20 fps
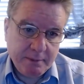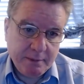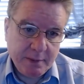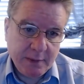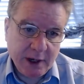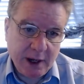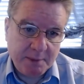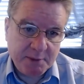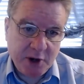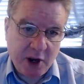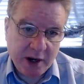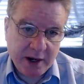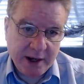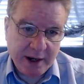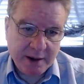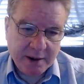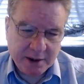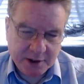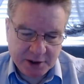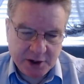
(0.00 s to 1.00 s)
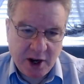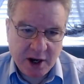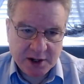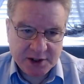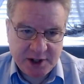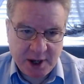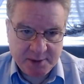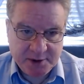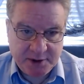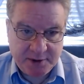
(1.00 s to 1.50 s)
going to talk
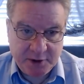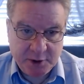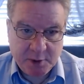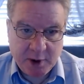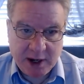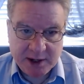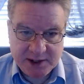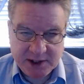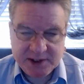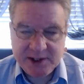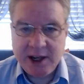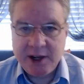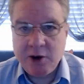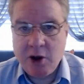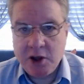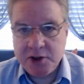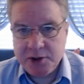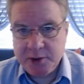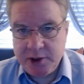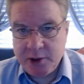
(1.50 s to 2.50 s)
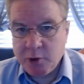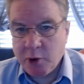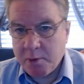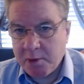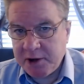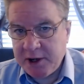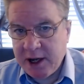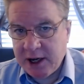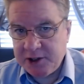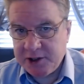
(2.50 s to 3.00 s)
substantive due process and also equal
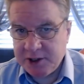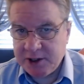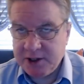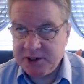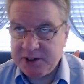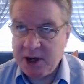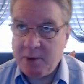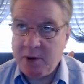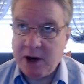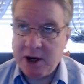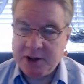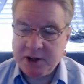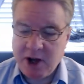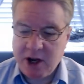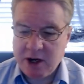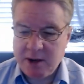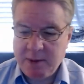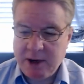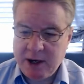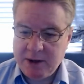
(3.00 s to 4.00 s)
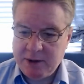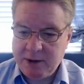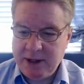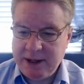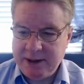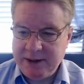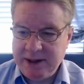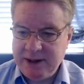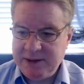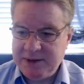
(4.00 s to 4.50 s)
protection, because I want to talk about,
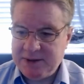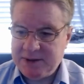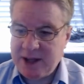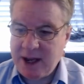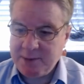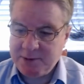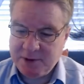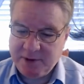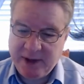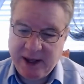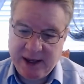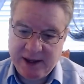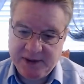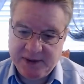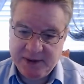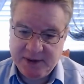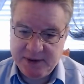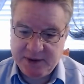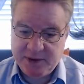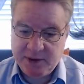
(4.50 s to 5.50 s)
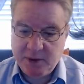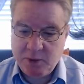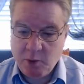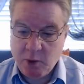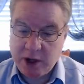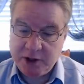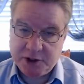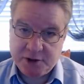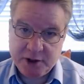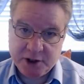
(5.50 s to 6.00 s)
in these types of cases,
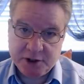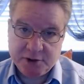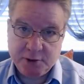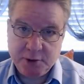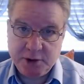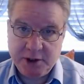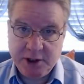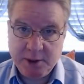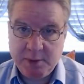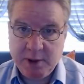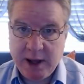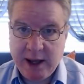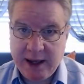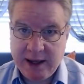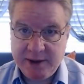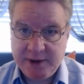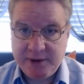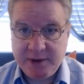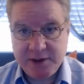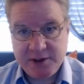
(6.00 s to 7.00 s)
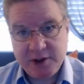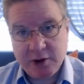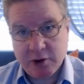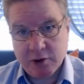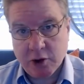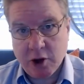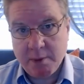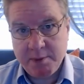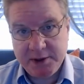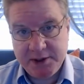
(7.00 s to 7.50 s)
when strict scrutiny applies and sort of
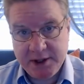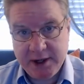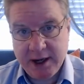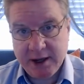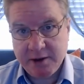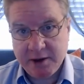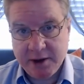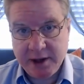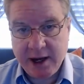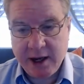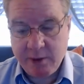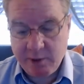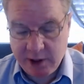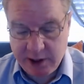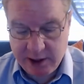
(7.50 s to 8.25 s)
lump it together that way.